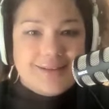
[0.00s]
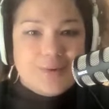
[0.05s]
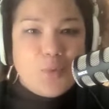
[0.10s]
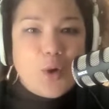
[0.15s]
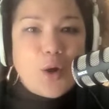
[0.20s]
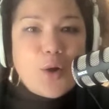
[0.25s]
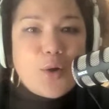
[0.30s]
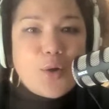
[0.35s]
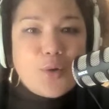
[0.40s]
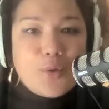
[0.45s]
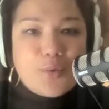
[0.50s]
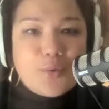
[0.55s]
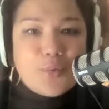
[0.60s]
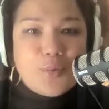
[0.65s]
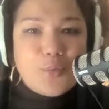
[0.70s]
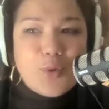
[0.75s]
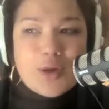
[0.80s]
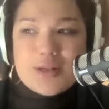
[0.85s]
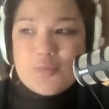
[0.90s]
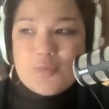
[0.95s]
where
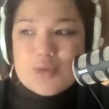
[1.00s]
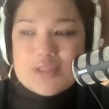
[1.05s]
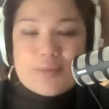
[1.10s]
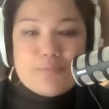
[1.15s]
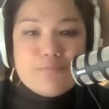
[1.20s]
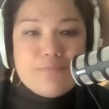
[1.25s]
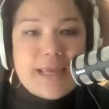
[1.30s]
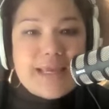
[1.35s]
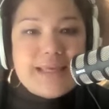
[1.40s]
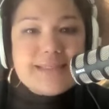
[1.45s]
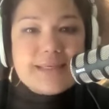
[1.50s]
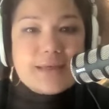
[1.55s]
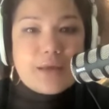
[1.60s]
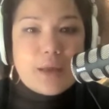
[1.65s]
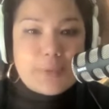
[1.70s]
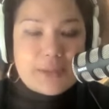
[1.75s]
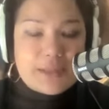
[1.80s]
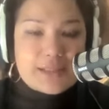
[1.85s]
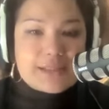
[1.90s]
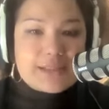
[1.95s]
what, what's amazing
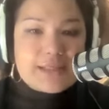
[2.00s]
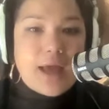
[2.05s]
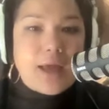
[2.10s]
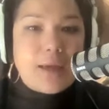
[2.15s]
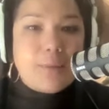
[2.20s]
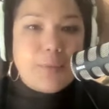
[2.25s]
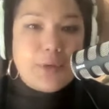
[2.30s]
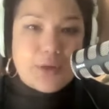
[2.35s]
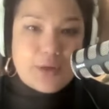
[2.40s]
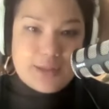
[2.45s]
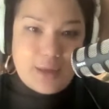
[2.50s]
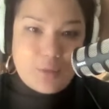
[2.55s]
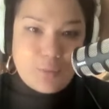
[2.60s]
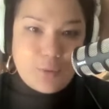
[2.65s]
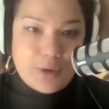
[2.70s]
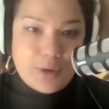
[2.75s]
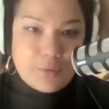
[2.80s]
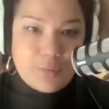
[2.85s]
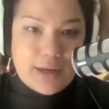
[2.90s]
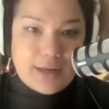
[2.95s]
up at this time period that
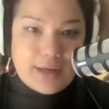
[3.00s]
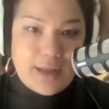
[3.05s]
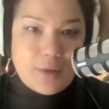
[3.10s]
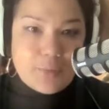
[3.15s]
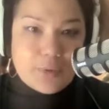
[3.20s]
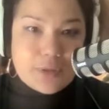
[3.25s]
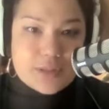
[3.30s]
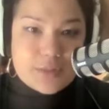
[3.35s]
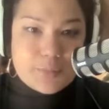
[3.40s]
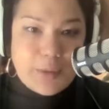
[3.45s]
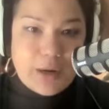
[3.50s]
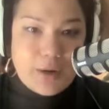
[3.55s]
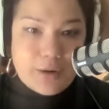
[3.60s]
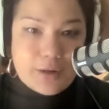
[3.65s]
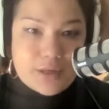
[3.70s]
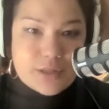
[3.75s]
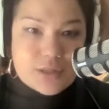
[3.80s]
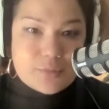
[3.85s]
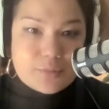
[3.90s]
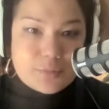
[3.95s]
we're in right now with this
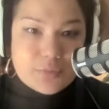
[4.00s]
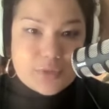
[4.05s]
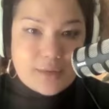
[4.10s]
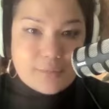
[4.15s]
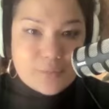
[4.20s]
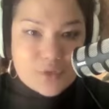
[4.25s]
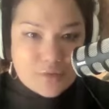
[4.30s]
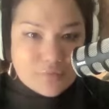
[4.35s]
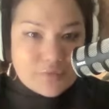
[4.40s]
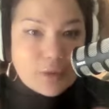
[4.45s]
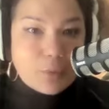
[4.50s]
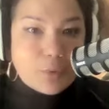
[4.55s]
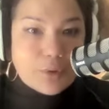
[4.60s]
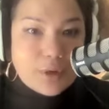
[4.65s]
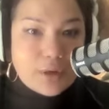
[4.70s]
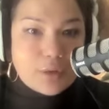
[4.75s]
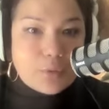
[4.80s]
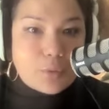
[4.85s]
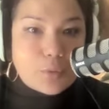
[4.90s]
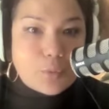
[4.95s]
paradigm shift that we're
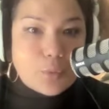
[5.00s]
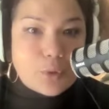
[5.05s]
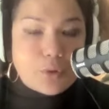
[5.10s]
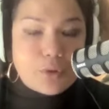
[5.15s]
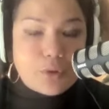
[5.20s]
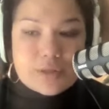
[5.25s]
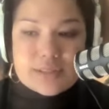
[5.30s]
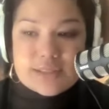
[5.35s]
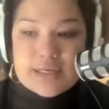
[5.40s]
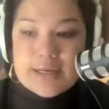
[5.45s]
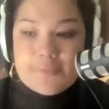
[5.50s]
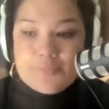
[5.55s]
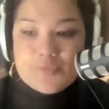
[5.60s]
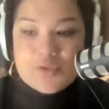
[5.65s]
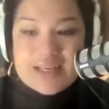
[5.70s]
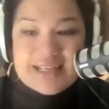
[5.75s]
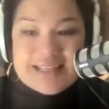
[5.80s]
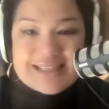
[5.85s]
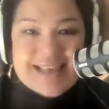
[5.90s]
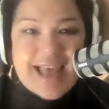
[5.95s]
in in the world is
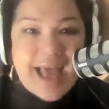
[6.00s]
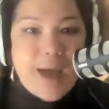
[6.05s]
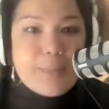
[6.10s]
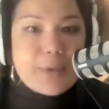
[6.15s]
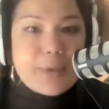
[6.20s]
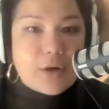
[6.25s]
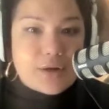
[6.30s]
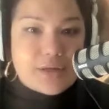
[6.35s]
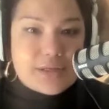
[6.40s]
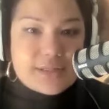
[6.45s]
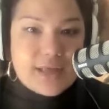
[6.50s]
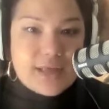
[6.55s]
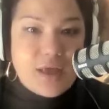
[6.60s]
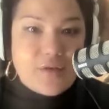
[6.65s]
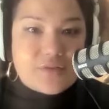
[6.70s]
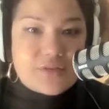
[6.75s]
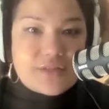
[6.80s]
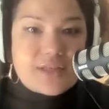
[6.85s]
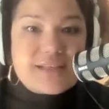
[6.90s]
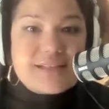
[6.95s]
to examine
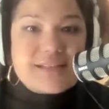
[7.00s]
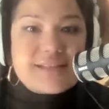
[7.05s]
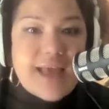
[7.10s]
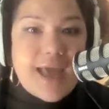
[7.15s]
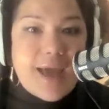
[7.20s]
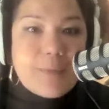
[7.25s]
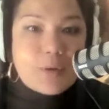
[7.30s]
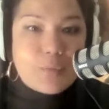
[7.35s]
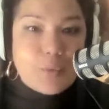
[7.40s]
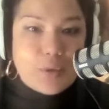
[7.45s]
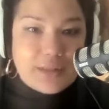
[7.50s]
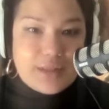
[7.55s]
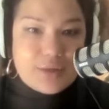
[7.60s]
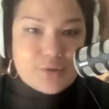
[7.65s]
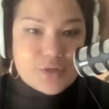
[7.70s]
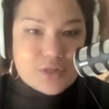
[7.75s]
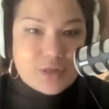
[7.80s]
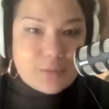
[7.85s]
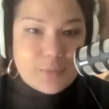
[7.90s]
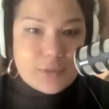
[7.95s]
ourselves, to examine what
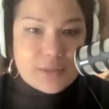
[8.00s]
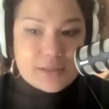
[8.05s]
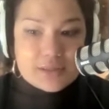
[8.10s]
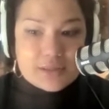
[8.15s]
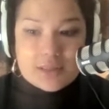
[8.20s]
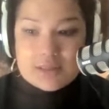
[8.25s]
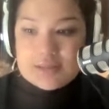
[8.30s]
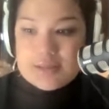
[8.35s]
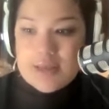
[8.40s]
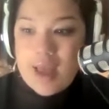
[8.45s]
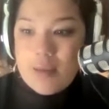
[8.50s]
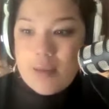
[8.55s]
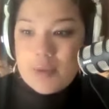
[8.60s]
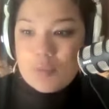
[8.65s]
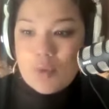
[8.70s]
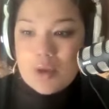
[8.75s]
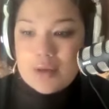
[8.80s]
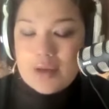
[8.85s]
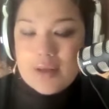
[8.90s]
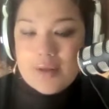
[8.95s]
leadership is, to
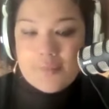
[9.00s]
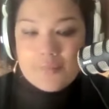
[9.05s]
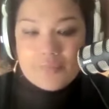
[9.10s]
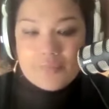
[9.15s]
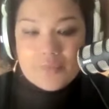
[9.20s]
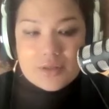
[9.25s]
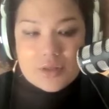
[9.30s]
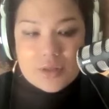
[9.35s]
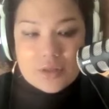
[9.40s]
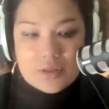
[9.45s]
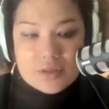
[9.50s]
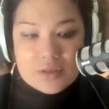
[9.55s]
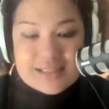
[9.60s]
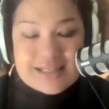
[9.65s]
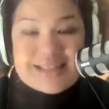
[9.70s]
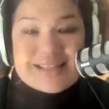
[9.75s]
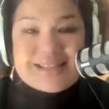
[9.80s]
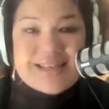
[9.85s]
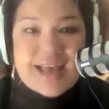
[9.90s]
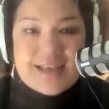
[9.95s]
examine what to
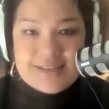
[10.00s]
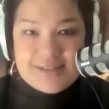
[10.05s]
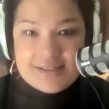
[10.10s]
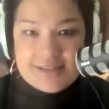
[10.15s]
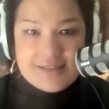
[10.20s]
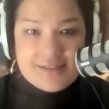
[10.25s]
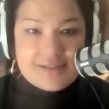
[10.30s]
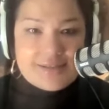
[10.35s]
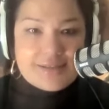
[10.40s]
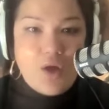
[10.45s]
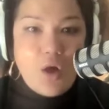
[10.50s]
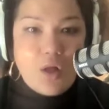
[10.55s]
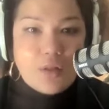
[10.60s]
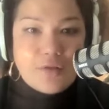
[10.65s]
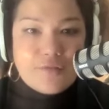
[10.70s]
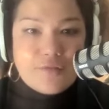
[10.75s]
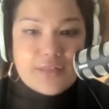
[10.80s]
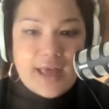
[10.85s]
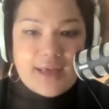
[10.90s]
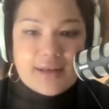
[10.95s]
success is,
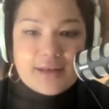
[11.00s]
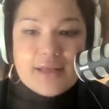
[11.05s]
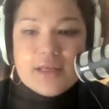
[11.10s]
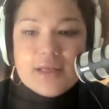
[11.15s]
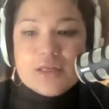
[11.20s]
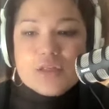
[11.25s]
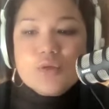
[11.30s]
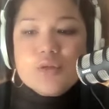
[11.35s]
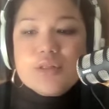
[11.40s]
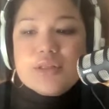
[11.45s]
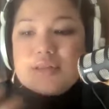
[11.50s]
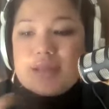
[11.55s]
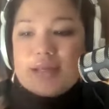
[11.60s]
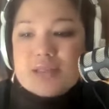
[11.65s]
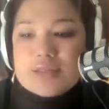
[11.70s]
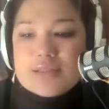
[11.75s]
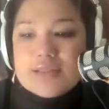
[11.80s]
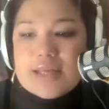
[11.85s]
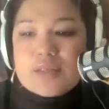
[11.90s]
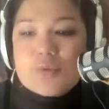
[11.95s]
all of that. So
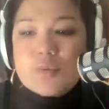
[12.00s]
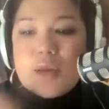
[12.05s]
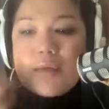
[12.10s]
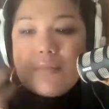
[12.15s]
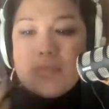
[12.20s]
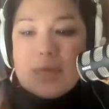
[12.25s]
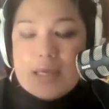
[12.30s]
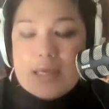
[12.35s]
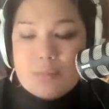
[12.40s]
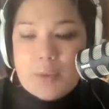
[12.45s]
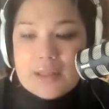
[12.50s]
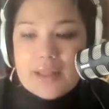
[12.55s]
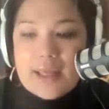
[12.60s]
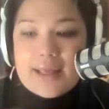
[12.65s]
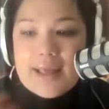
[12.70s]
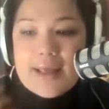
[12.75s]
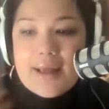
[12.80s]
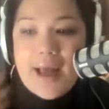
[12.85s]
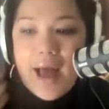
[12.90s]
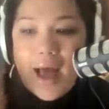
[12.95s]
that, that's what I mean by
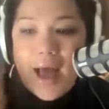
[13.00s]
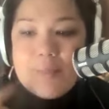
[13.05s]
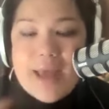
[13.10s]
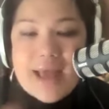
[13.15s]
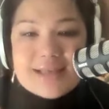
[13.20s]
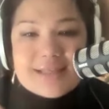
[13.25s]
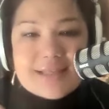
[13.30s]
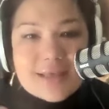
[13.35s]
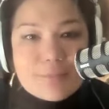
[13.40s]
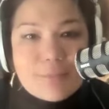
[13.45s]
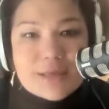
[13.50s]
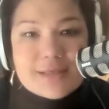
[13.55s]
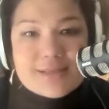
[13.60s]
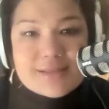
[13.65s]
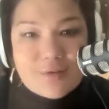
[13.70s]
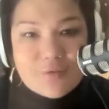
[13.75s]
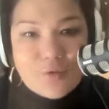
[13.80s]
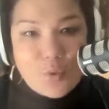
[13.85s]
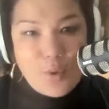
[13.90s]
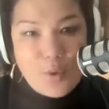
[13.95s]
like, I'm asking
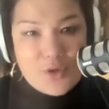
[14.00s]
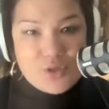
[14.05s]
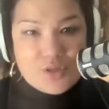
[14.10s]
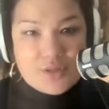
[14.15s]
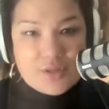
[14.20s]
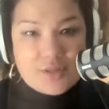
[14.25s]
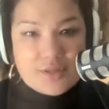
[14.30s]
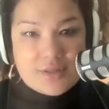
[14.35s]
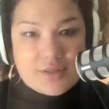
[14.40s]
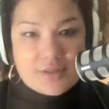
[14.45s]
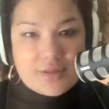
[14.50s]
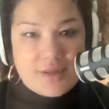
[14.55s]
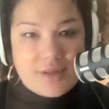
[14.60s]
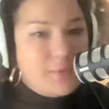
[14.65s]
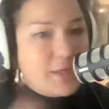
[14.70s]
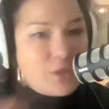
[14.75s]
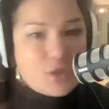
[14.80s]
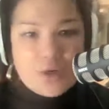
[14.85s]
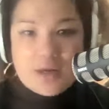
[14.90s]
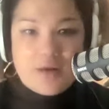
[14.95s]
myself questions. I'm
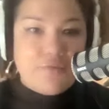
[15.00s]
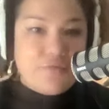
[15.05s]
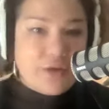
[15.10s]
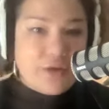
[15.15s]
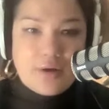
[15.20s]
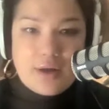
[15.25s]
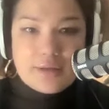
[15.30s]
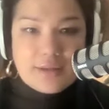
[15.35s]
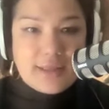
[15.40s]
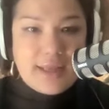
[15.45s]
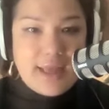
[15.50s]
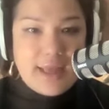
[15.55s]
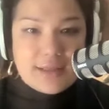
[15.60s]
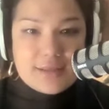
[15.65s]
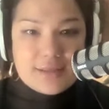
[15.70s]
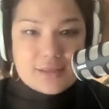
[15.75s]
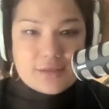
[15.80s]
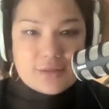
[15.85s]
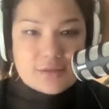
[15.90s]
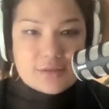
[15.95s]
not trying to figure out the
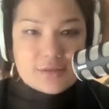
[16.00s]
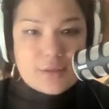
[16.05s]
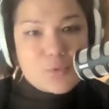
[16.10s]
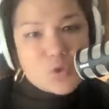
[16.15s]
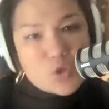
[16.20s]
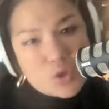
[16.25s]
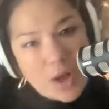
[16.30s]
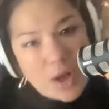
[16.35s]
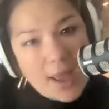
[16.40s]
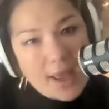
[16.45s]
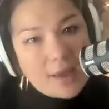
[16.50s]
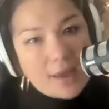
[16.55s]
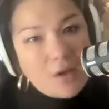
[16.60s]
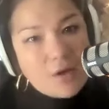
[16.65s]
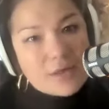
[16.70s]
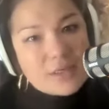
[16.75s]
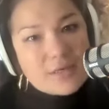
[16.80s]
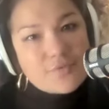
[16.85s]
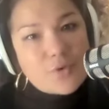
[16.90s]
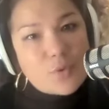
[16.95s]
answers. I'm trying
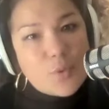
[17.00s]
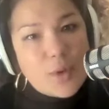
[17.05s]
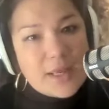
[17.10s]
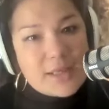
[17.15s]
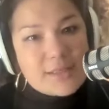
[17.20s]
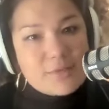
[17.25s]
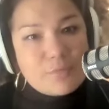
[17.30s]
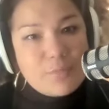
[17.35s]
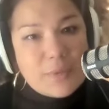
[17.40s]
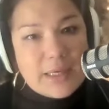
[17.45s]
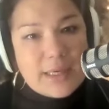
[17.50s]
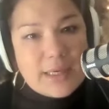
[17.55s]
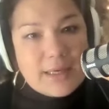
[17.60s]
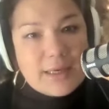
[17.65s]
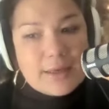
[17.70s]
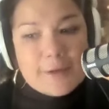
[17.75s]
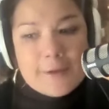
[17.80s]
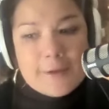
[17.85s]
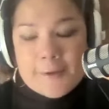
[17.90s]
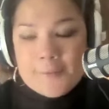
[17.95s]
on different ways of
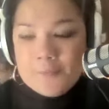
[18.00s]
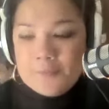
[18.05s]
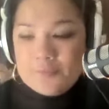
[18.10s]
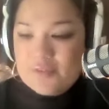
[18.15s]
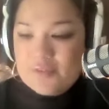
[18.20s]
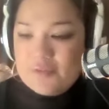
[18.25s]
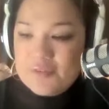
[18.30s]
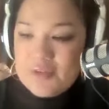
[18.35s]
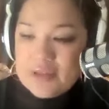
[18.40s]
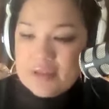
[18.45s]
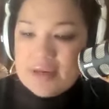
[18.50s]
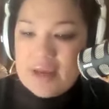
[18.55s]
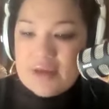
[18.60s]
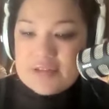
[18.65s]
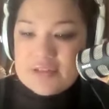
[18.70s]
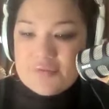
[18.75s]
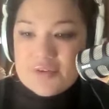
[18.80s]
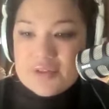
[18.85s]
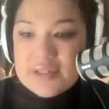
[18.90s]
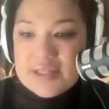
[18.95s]
being, feeling
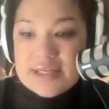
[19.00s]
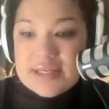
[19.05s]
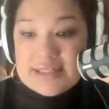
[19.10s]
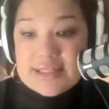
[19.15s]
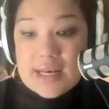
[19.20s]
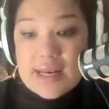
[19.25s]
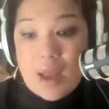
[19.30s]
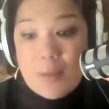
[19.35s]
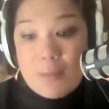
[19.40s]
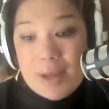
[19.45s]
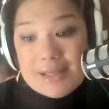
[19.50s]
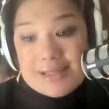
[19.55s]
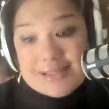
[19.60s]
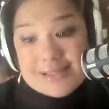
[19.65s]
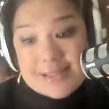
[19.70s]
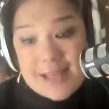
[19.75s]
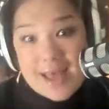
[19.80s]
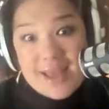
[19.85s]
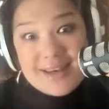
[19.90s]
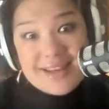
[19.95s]
out different things. And now my
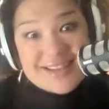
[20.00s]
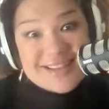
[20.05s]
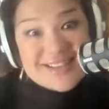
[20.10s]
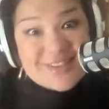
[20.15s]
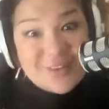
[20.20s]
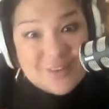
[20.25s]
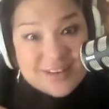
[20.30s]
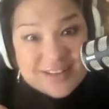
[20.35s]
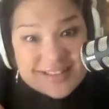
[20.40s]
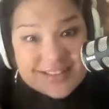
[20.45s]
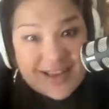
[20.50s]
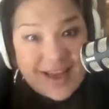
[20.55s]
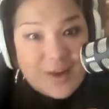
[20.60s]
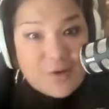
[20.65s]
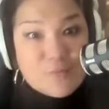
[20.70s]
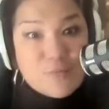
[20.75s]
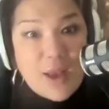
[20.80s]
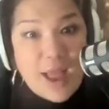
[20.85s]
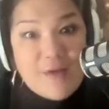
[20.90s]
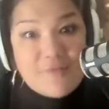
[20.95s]
son is starting to
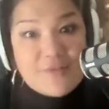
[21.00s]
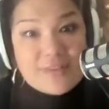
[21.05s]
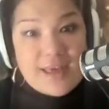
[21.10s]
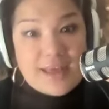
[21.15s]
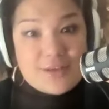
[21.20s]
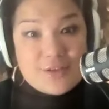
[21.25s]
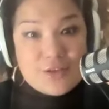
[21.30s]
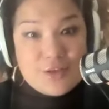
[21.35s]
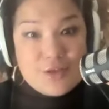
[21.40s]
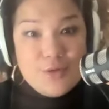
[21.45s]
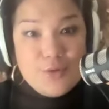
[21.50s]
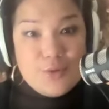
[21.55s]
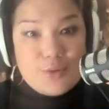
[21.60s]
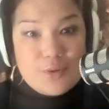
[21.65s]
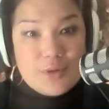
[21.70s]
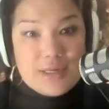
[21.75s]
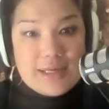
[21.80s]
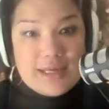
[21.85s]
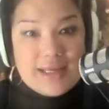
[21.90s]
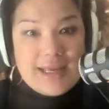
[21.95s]
unravel that
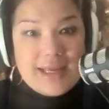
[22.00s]
too.